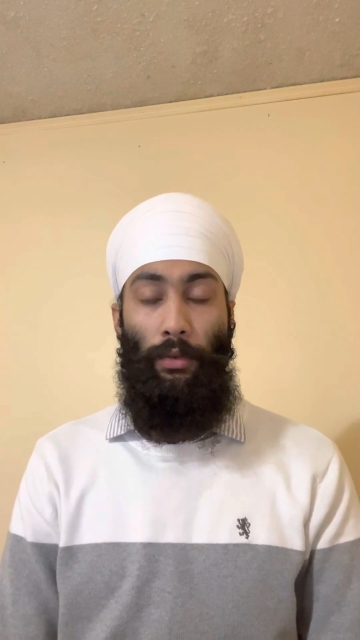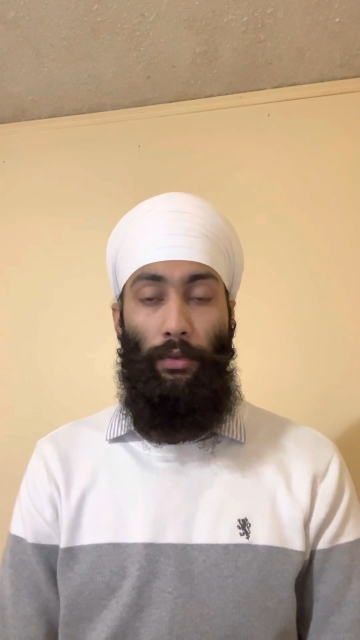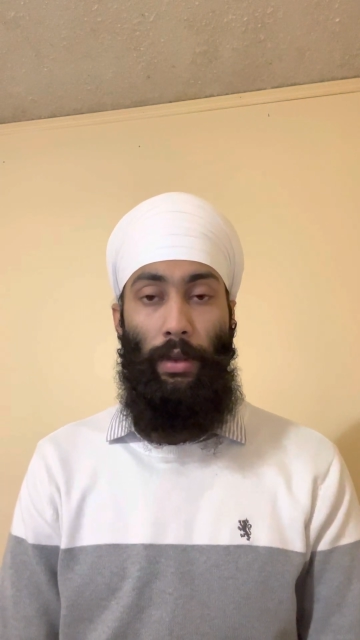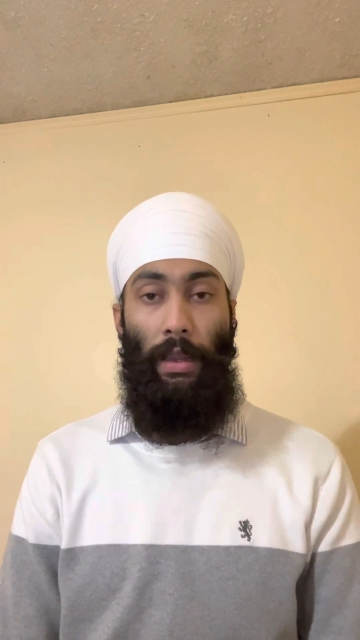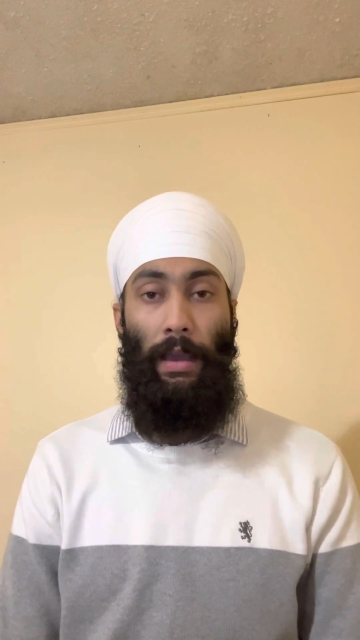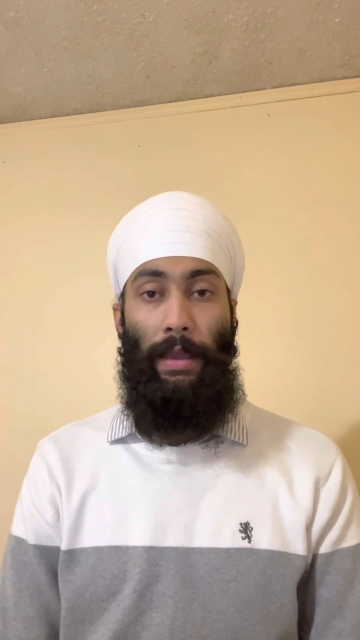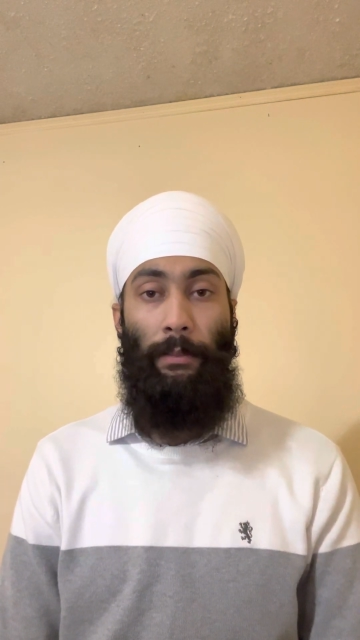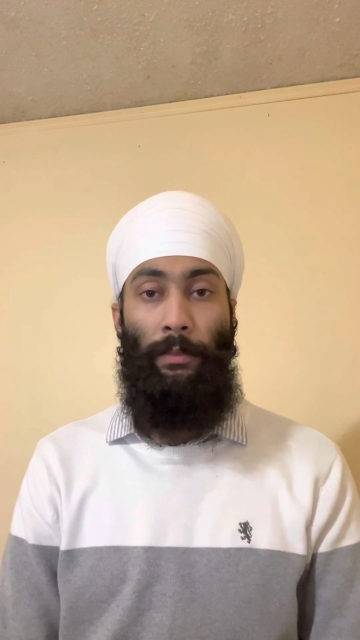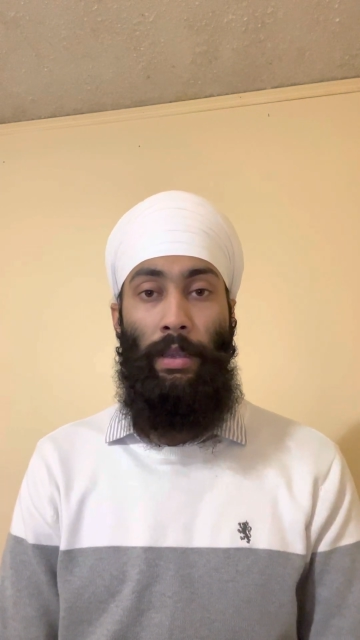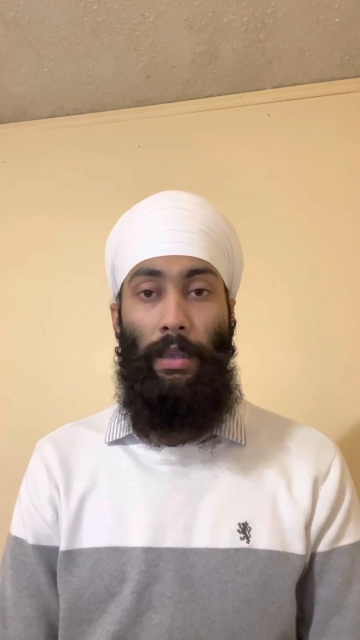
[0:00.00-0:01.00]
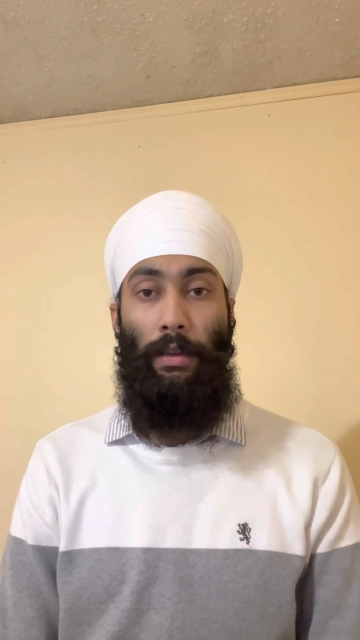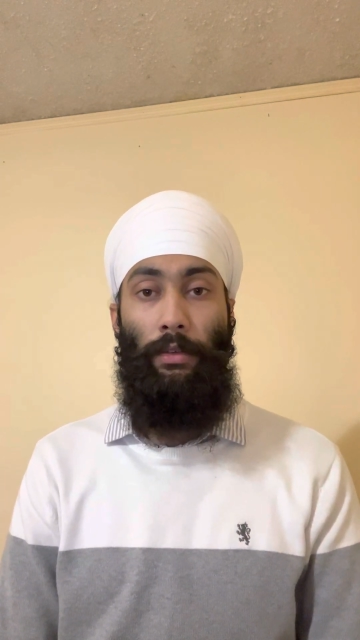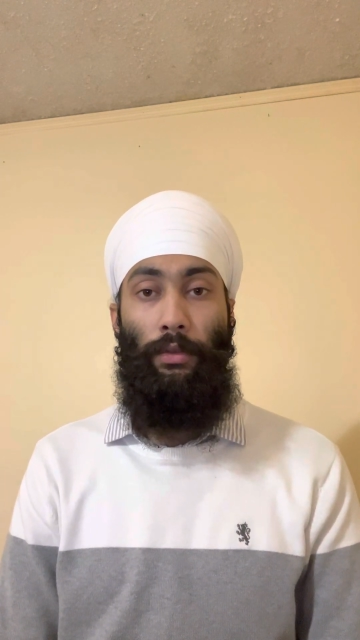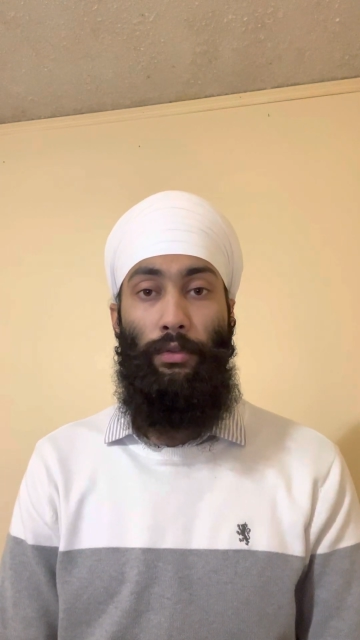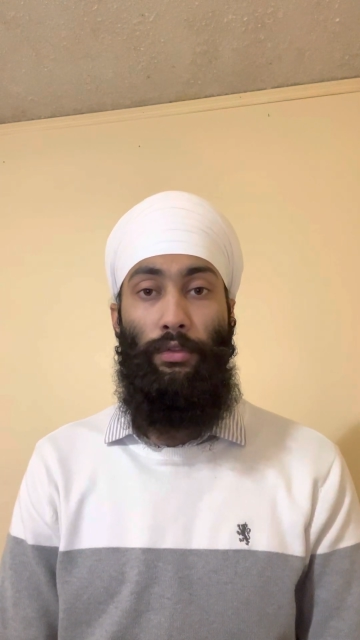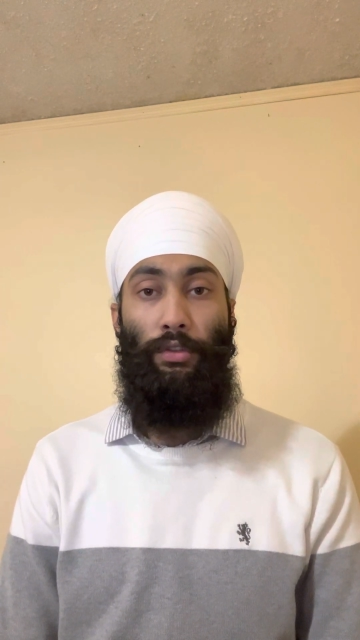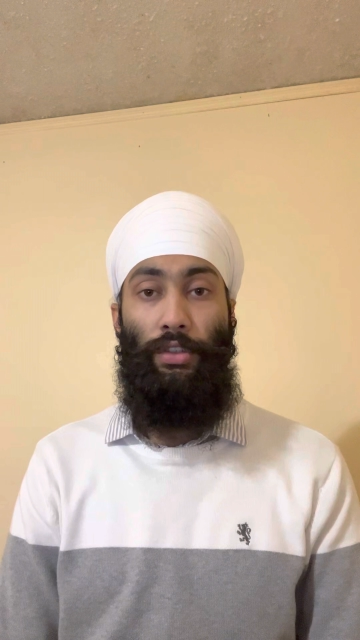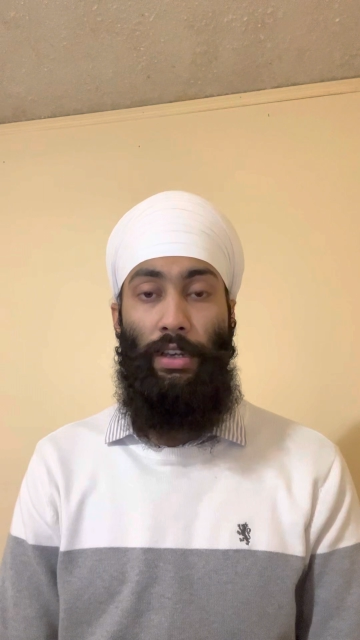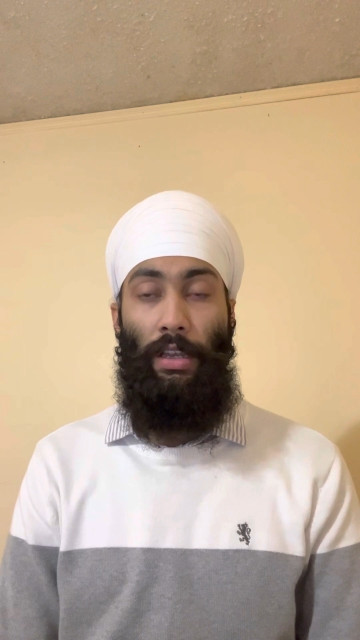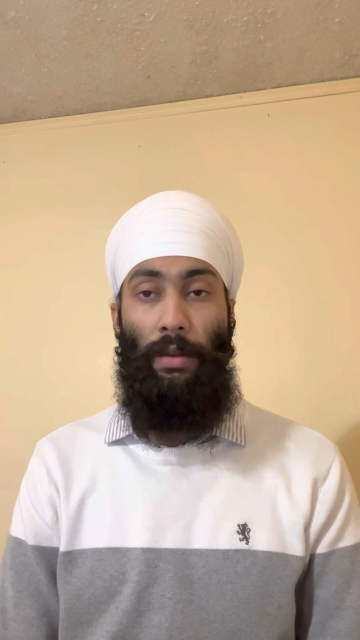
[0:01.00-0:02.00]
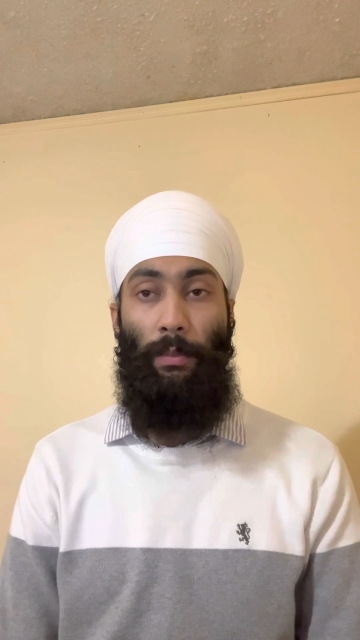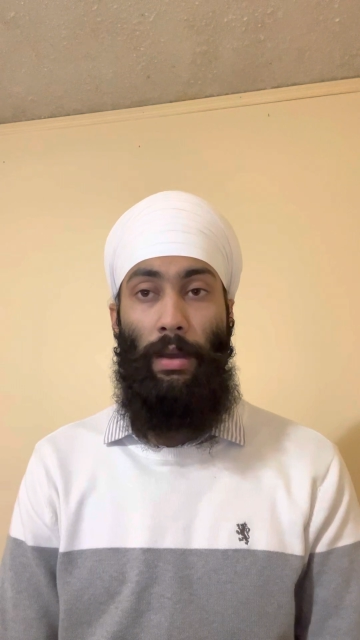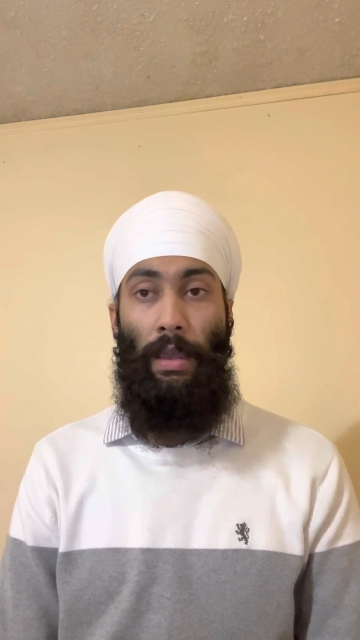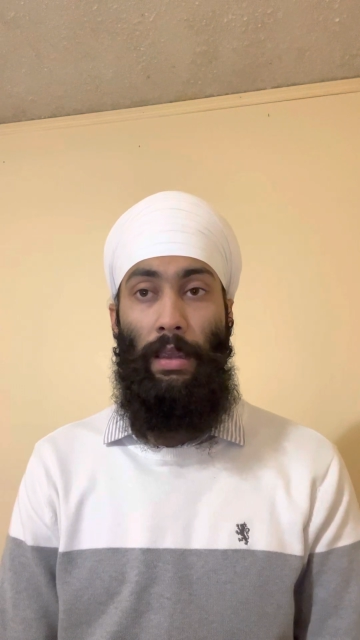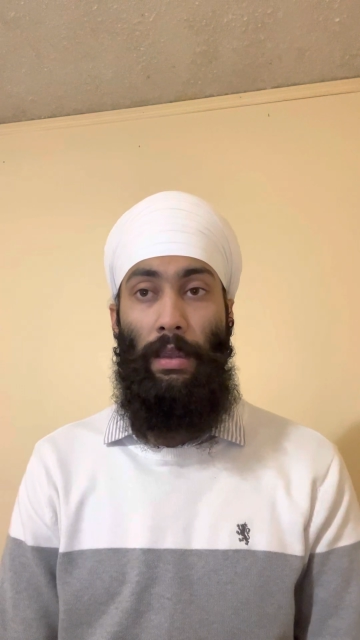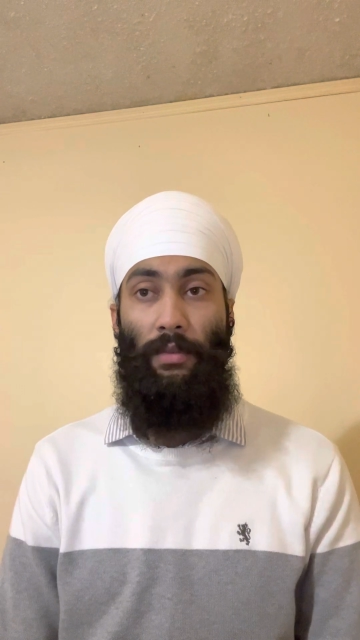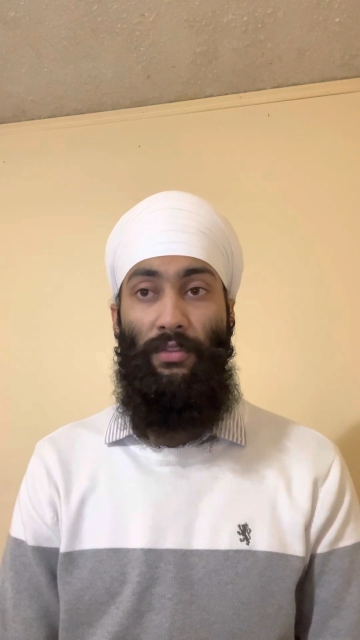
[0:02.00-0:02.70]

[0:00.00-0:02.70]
Today I am here to share my